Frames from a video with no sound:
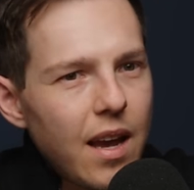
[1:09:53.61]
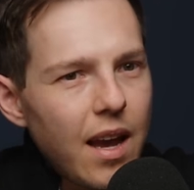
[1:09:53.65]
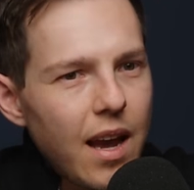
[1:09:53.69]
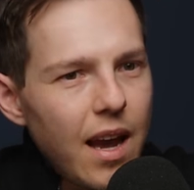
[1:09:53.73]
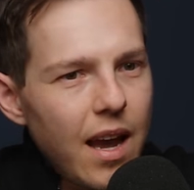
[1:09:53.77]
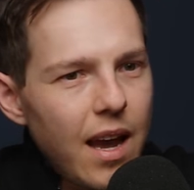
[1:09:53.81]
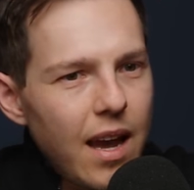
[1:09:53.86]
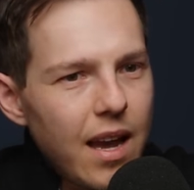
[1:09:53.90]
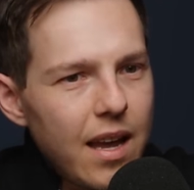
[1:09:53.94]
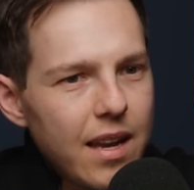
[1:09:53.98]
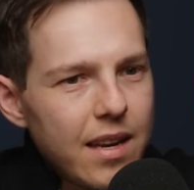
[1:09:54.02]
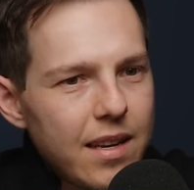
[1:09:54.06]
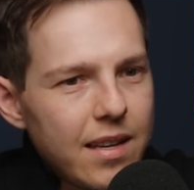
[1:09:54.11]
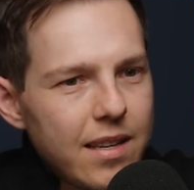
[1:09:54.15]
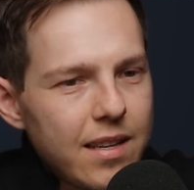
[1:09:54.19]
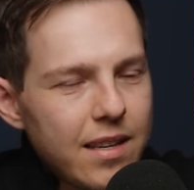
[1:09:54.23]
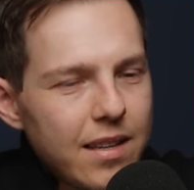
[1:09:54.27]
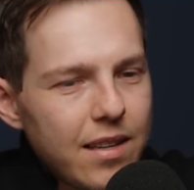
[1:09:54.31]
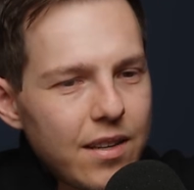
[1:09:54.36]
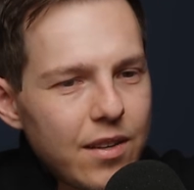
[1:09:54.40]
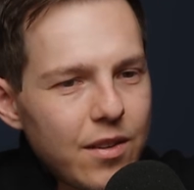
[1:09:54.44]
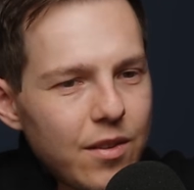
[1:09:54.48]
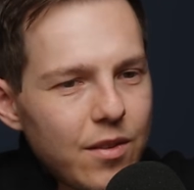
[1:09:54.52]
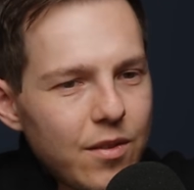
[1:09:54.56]
And
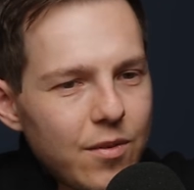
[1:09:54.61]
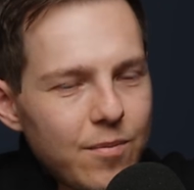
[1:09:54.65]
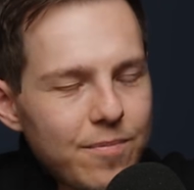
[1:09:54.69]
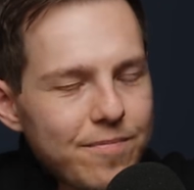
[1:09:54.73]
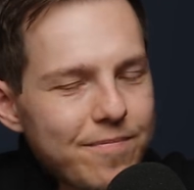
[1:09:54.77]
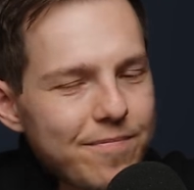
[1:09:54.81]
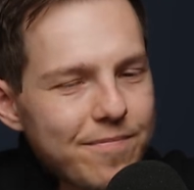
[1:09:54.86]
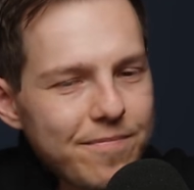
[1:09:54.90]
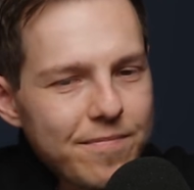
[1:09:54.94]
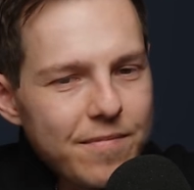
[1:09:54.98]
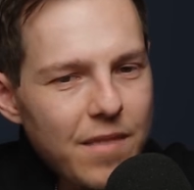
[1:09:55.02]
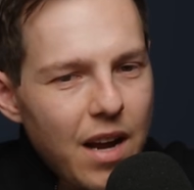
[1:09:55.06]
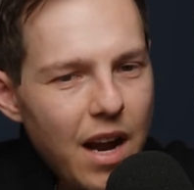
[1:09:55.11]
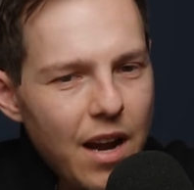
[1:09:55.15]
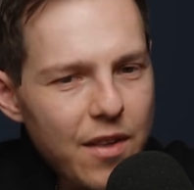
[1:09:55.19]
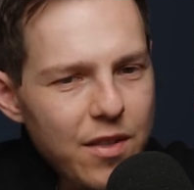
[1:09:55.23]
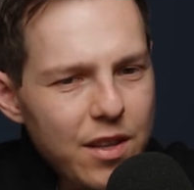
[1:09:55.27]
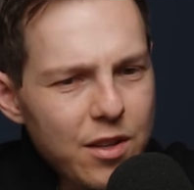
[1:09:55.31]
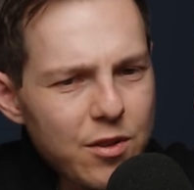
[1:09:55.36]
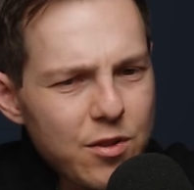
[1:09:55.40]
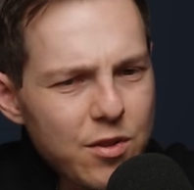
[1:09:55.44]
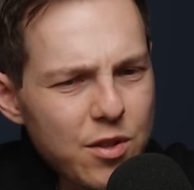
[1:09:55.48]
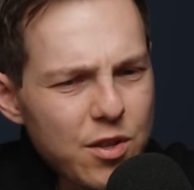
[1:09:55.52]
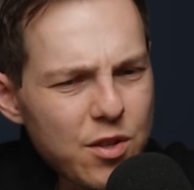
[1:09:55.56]
I
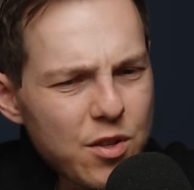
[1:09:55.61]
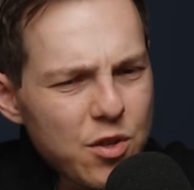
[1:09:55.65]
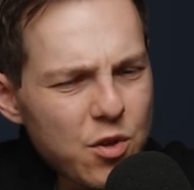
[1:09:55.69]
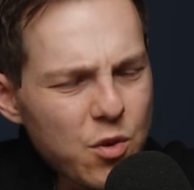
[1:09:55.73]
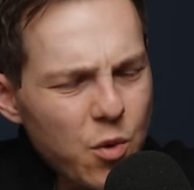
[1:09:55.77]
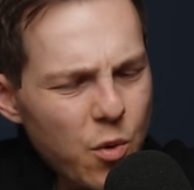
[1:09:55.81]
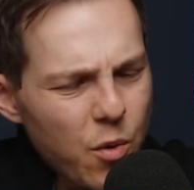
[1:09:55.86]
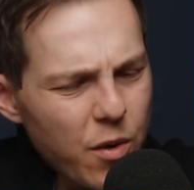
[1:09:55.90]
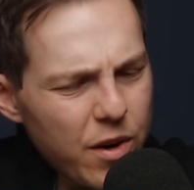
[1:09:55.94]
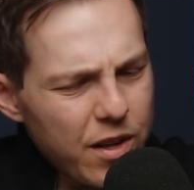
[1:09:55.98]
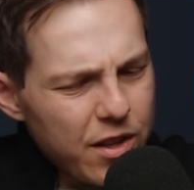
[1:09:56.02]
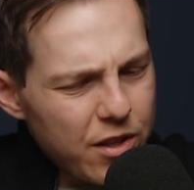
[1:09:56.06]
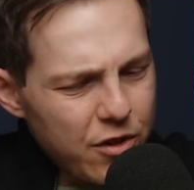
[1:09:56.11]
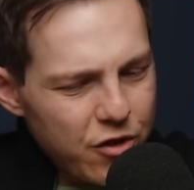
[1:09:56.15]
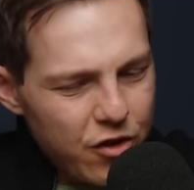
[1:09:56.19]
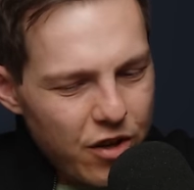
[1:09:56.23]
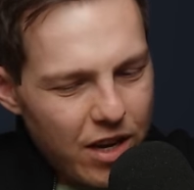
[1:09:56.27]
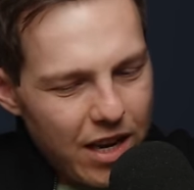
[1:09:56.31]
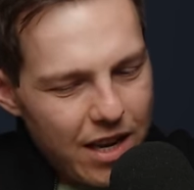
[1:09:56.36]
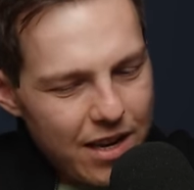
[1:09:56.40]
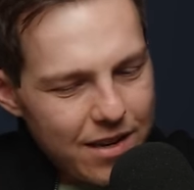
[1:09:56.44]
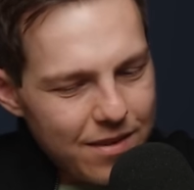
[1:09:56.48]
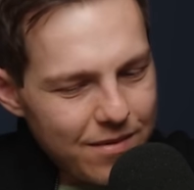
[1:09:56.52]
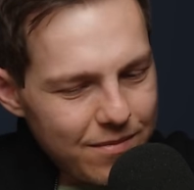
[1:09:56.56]
think just the story and the
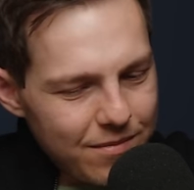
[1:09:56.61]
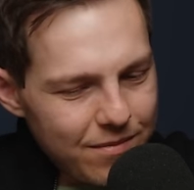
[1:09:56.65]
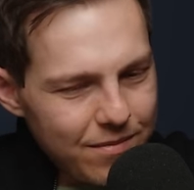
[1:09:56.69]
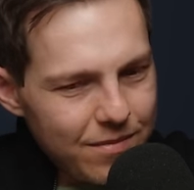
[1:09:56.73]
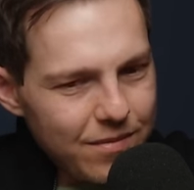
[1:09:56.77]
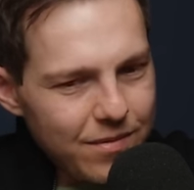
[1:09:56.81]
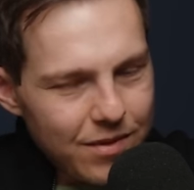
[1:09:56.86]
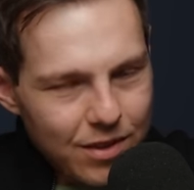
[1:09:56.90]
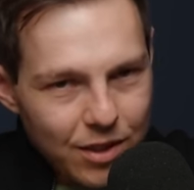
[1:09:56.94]
chain,